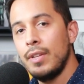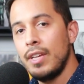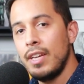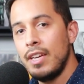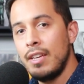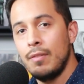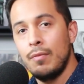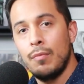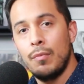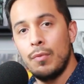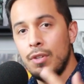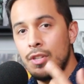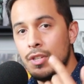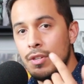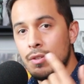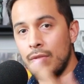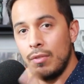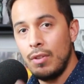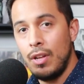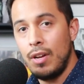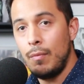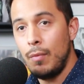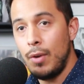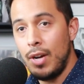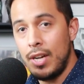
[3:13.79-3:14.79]
And when you're
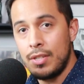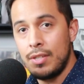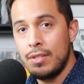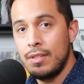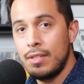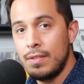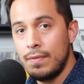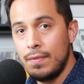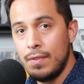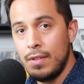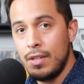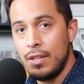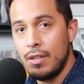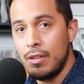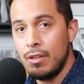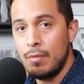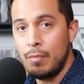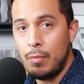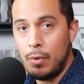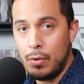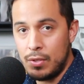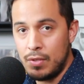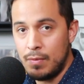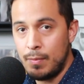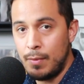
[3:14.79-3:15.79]
watching this video and
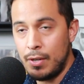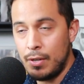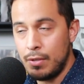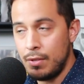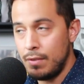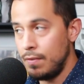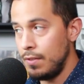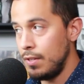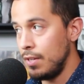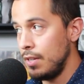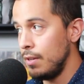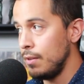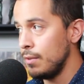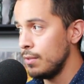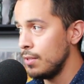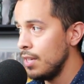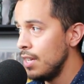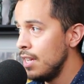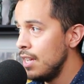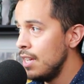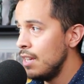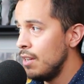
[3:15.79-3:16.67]
most of my other videos,